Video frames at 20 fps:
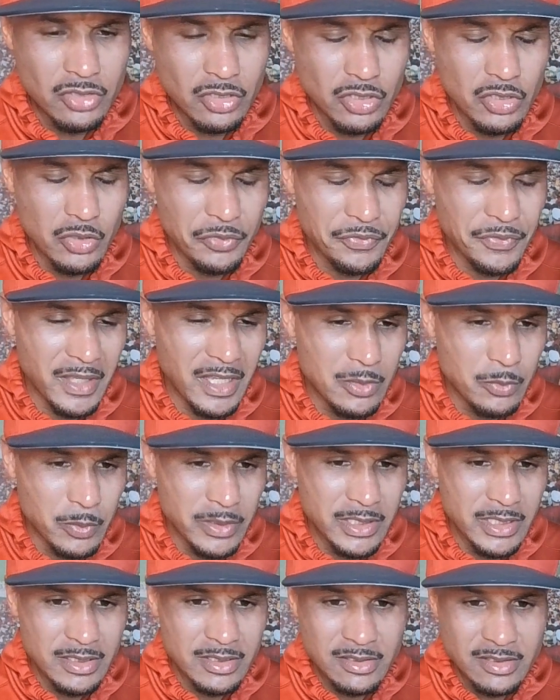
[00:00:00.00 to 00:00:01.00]
Do you think
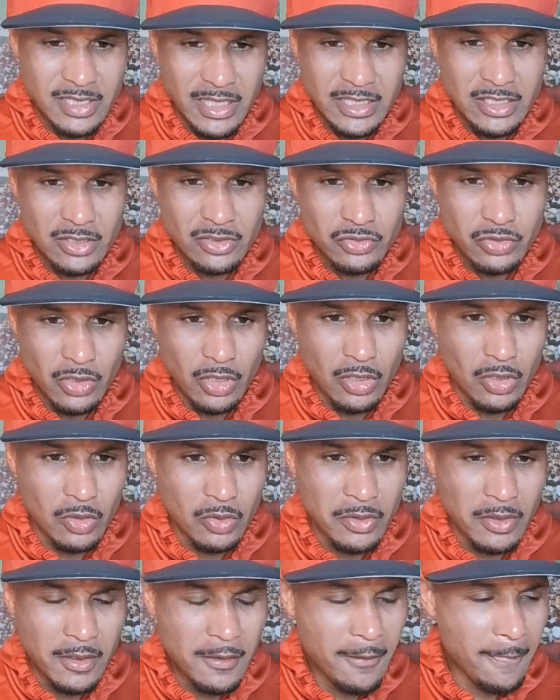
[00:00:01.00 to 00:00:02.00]
we need to take
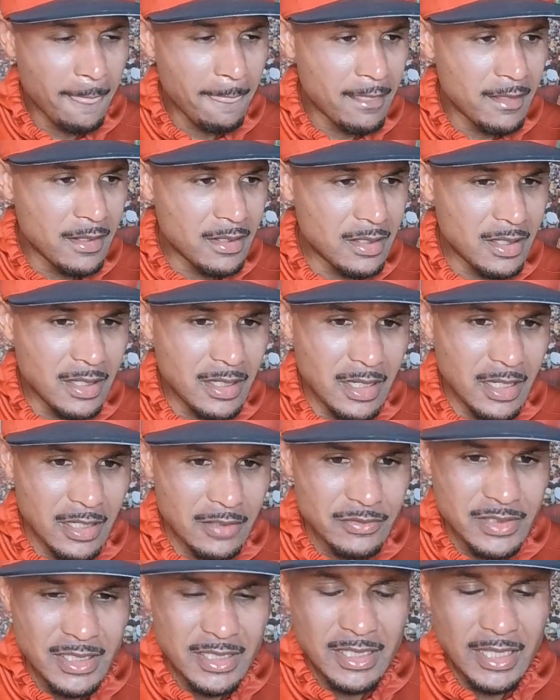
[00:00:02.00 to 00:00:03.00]
control
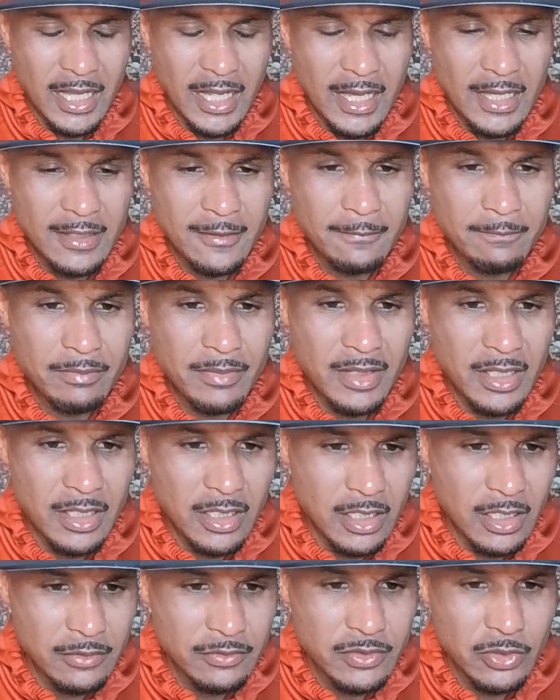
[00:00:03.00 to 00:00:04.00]
of the clock,
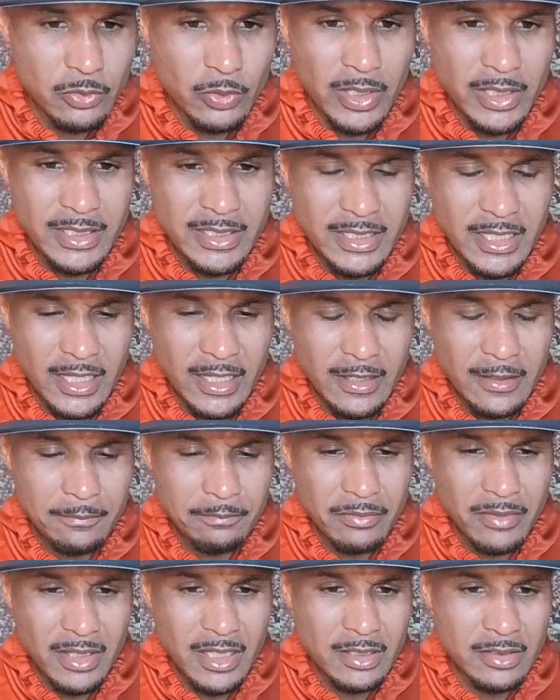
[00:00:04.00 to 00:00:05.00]
of the running
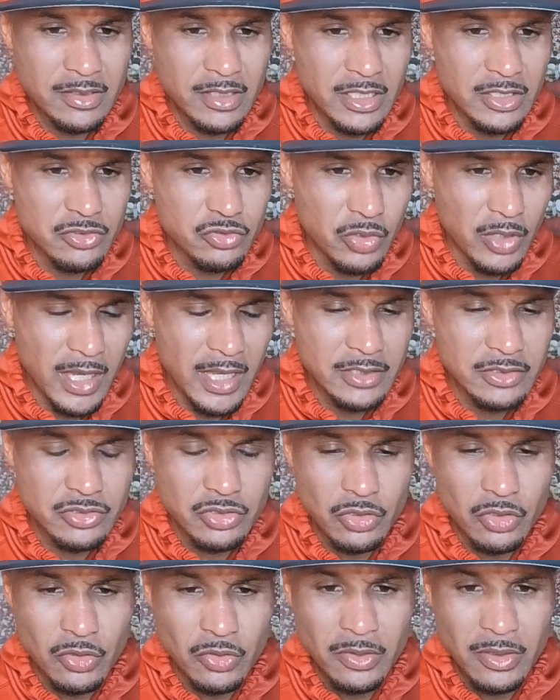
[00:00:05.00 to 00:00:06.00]
game, and, and try
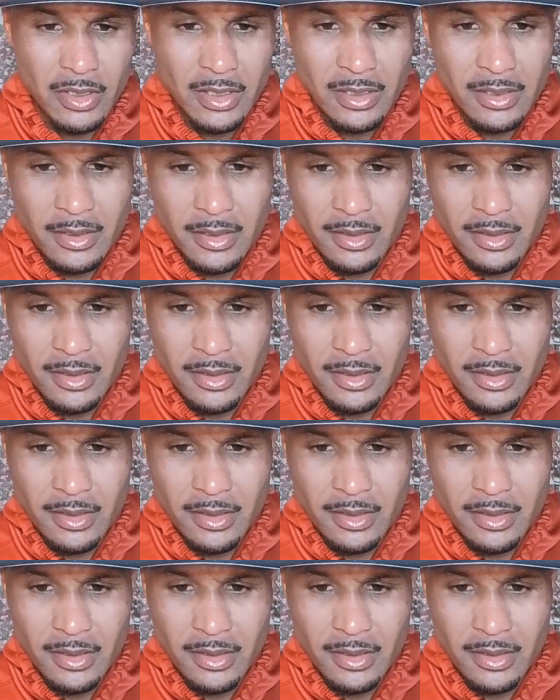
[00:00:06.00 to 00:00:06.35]
to